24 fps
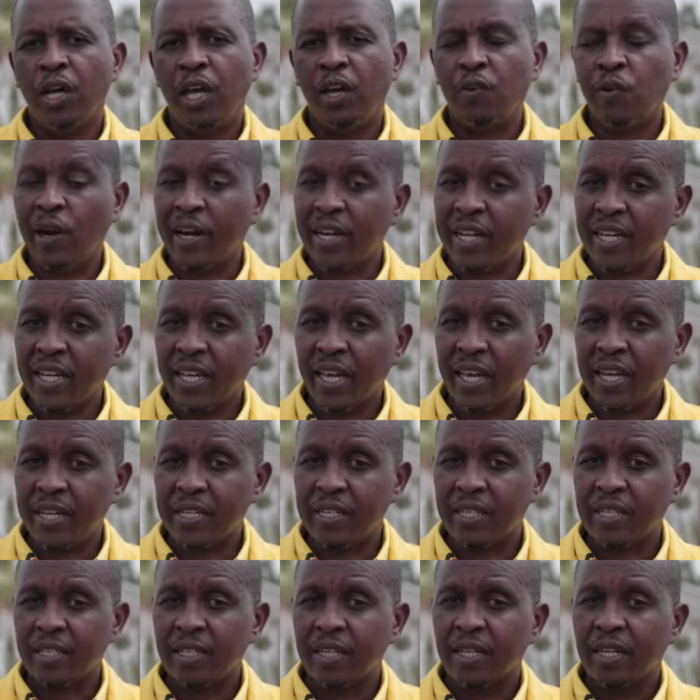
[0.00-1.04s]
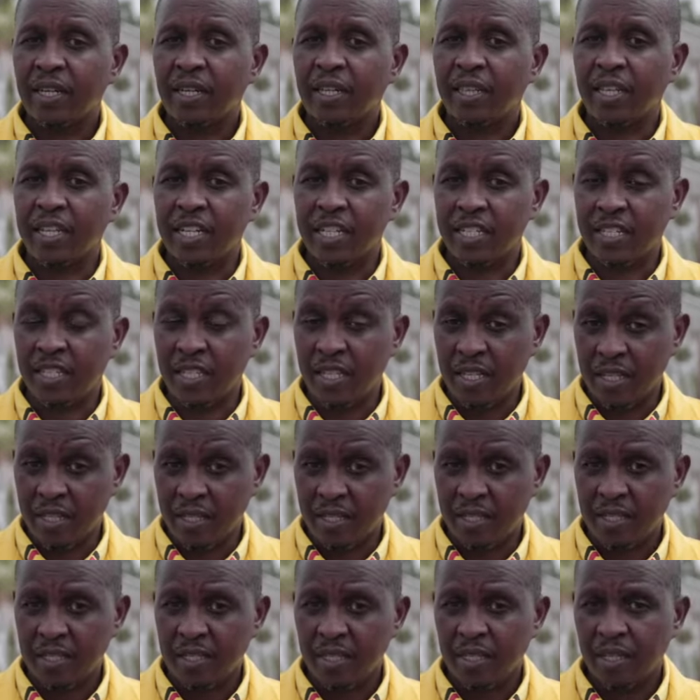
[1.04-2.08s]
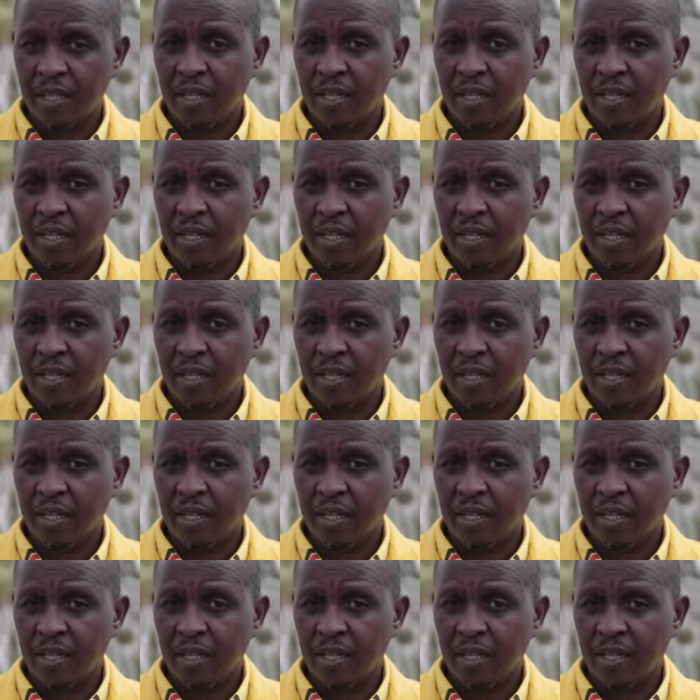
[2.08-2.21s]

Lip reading: eradicate the disease.